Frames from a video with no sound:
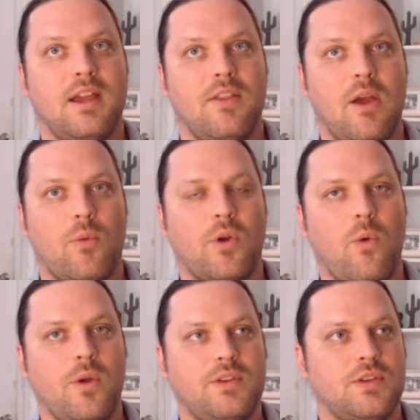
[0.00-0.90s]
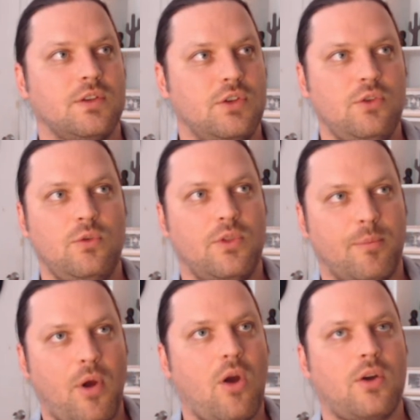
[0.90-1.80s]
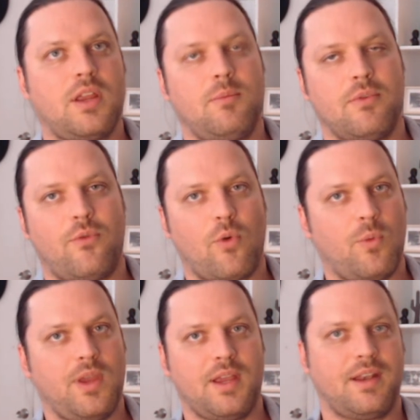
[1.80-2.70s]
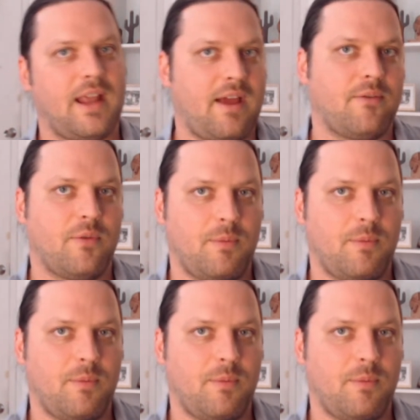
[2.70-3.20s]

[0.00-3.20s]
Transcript: that we're going to do the party before we can have